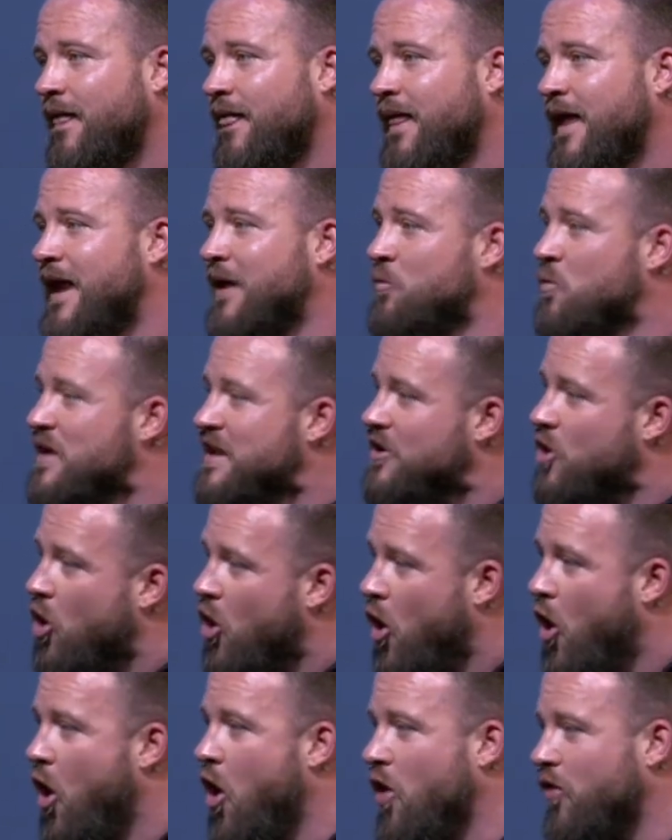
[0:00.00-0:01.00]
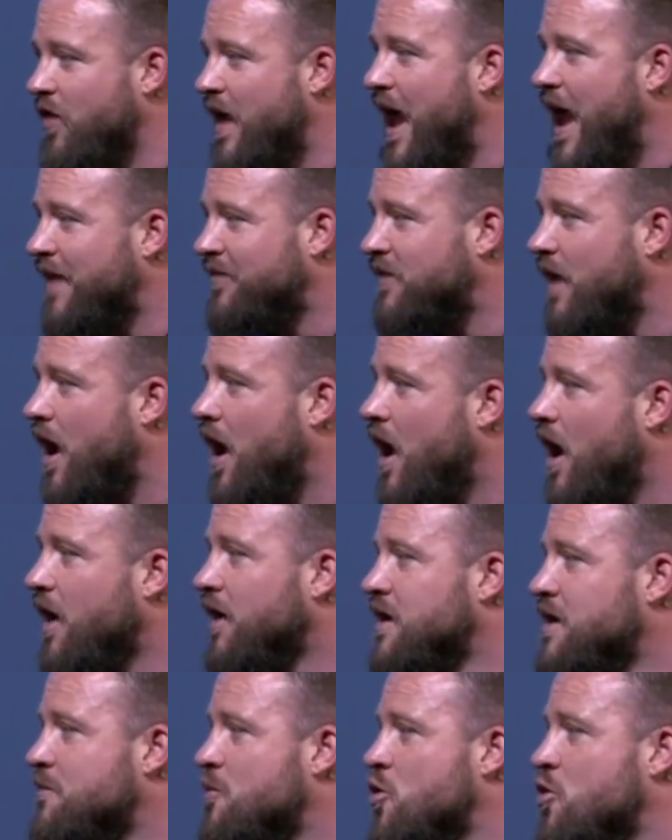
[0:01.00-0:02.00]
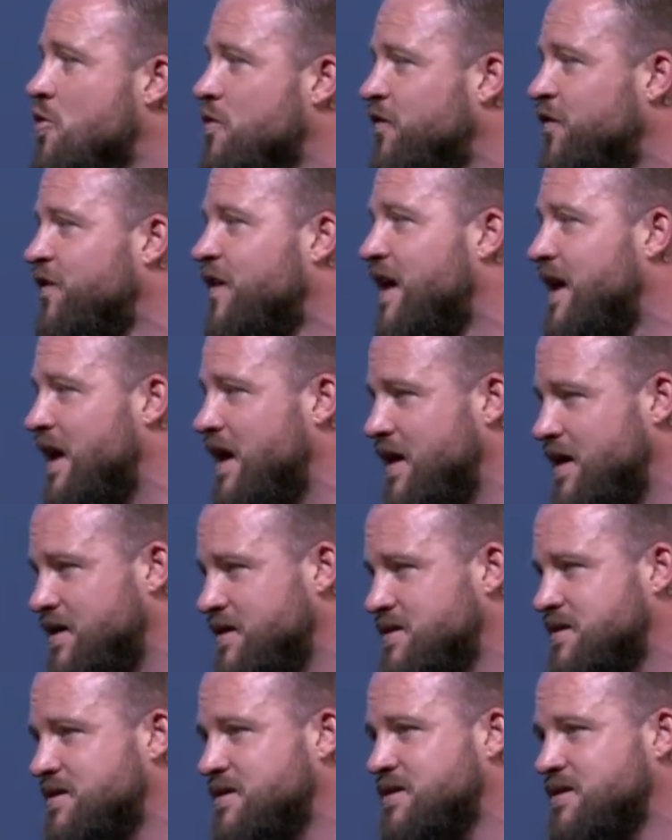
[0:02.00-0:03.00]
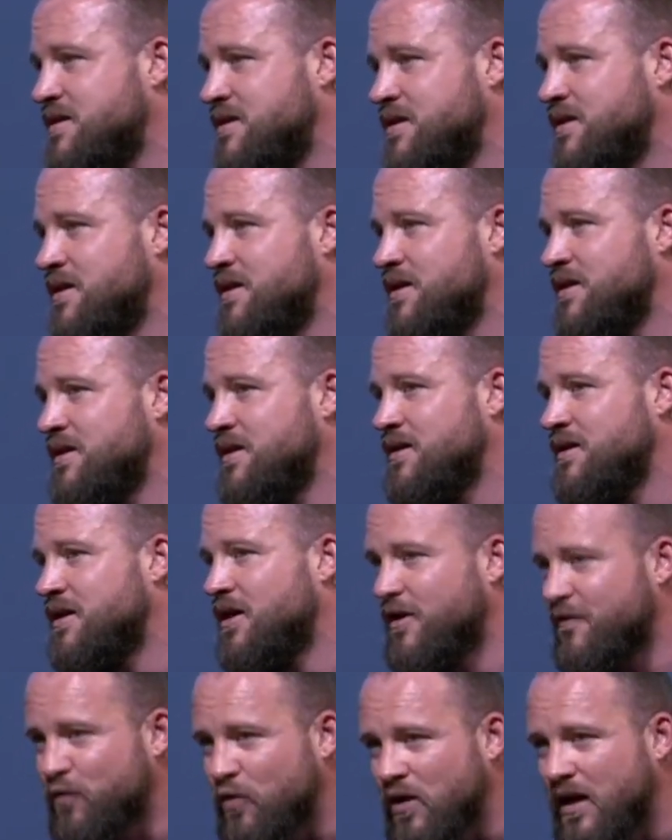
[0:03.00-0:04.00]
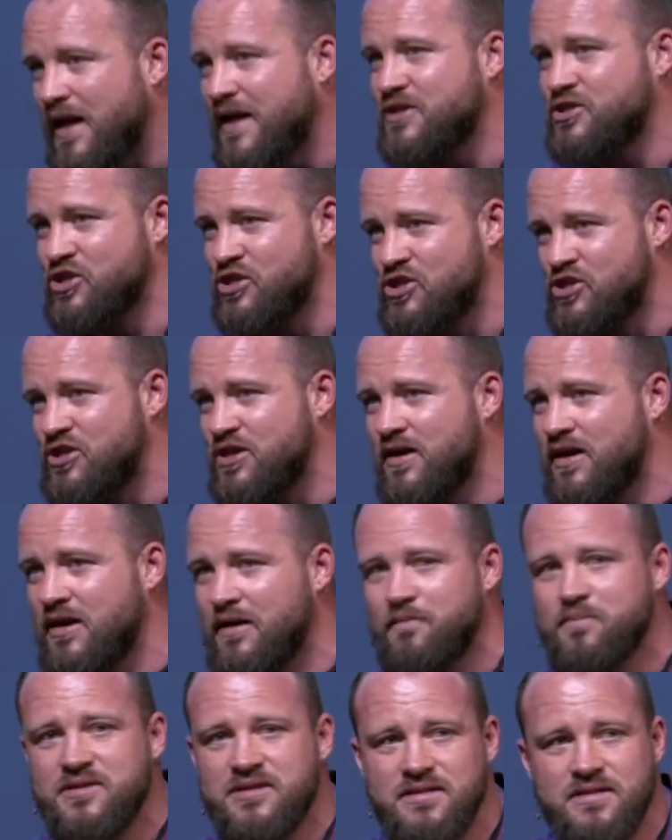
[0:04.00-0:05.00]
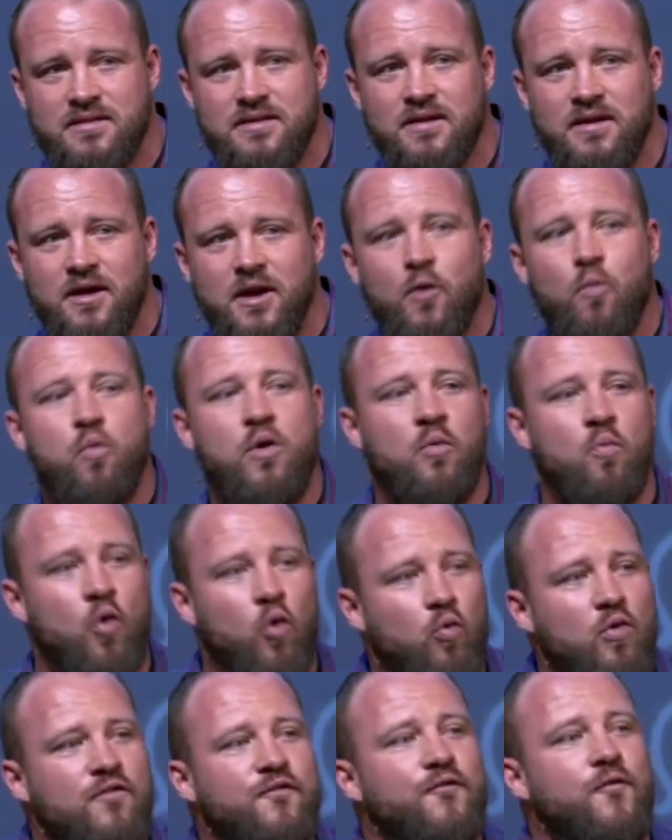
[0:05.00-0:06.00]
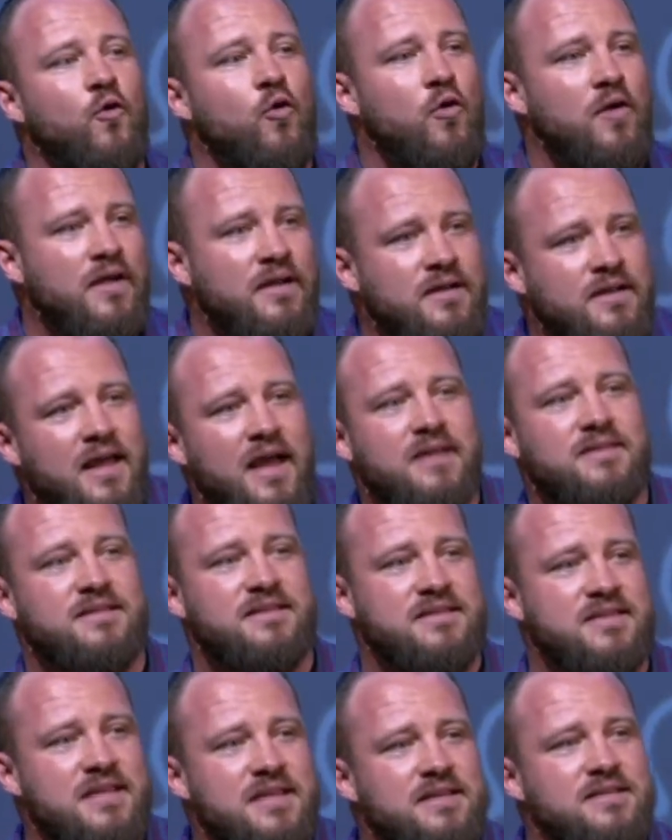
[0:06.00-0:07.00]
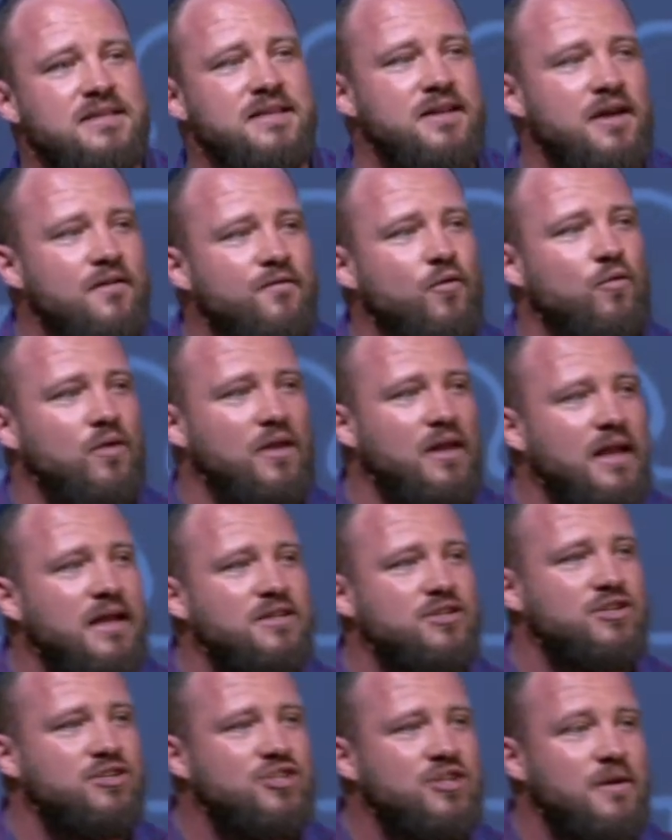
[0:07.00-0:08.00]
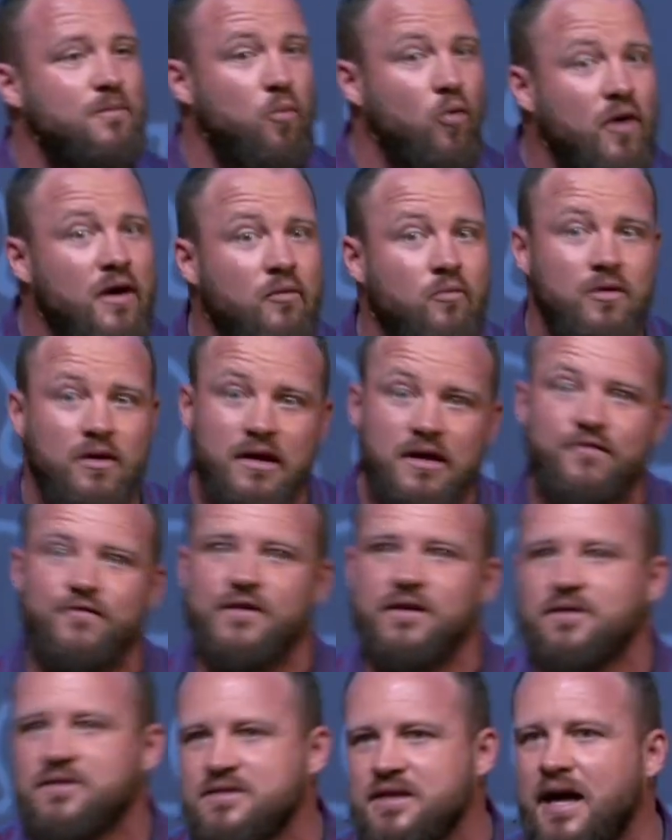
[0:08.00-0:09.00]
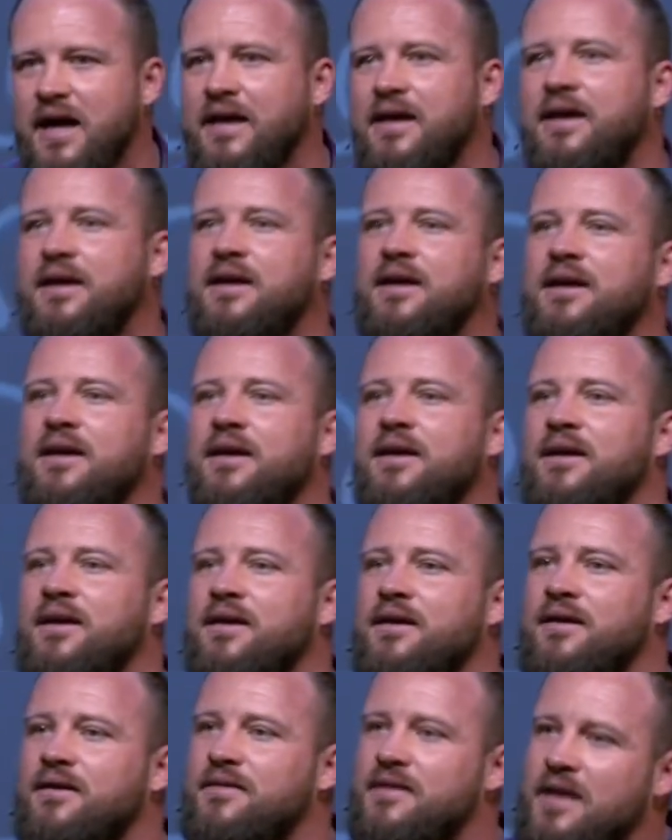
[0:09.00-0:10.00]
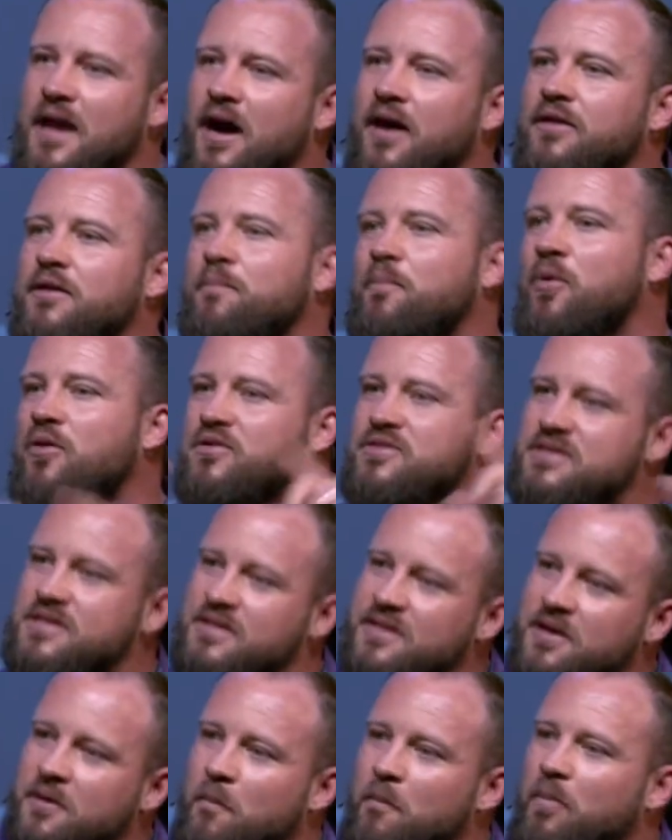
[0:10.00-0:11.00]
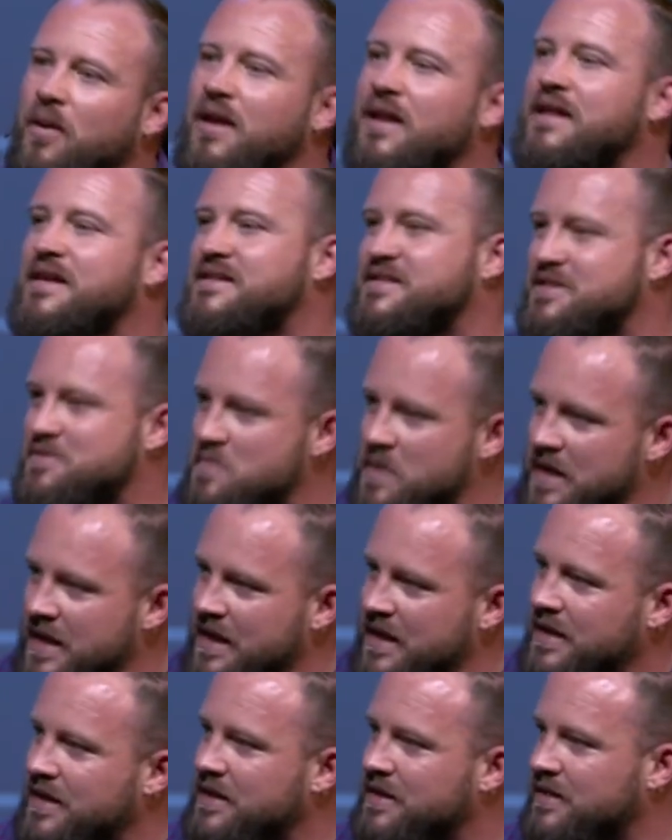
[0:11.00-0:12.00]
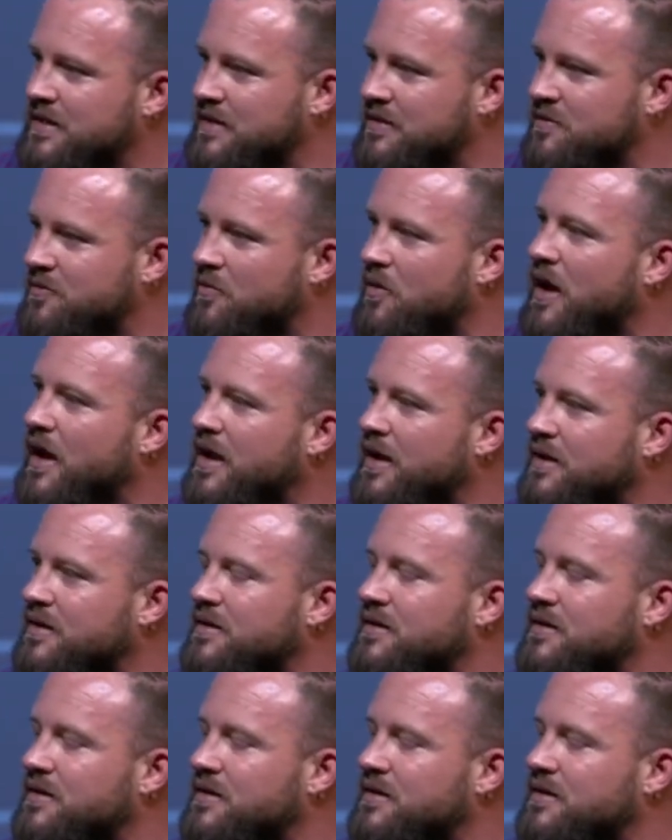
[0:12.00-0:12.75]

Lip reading: And we call that the honeymoon phase of relationships when we're referring to that season of a relationship where it really feels like the other person completes me. Right?